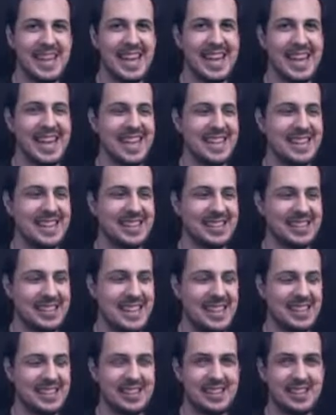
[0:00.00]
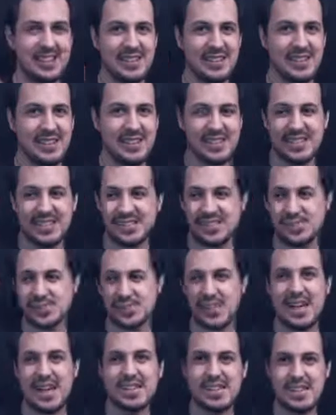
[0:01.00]
and I need to get through
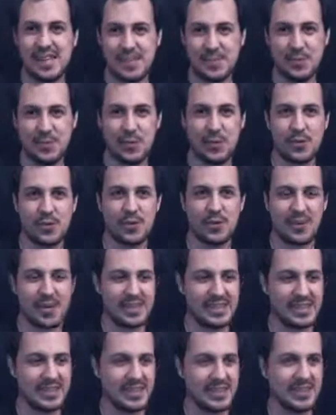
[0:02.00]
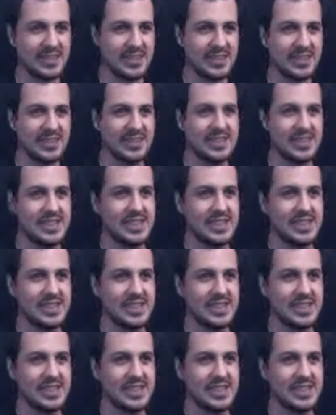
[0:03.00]
that teleporter right there,